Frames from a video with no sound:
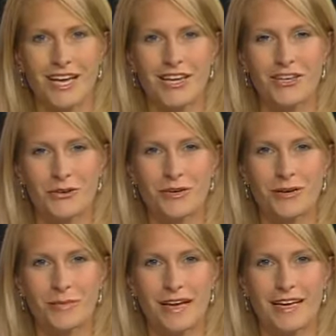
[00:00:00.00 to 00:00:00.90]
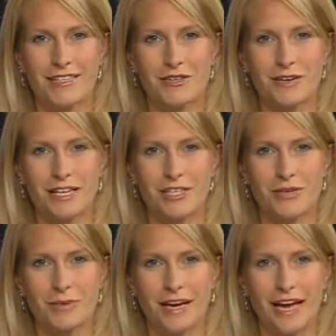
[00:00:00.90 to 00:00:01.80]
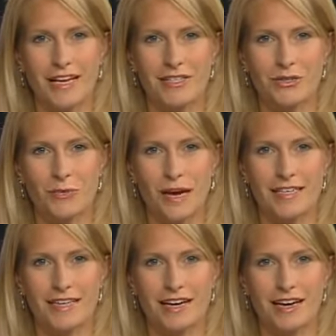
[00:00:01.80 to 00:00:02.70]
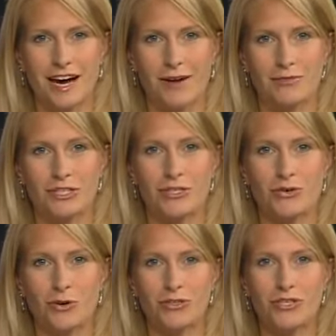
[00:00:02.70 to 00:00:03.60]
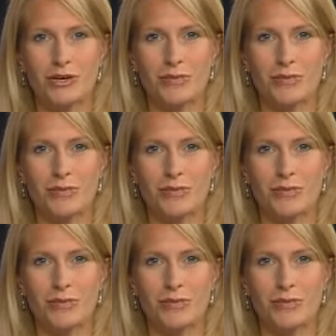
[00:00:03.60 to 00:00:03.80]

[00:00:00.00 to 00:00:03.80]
You can make a donation by heading to WANE.com. Just scroll to the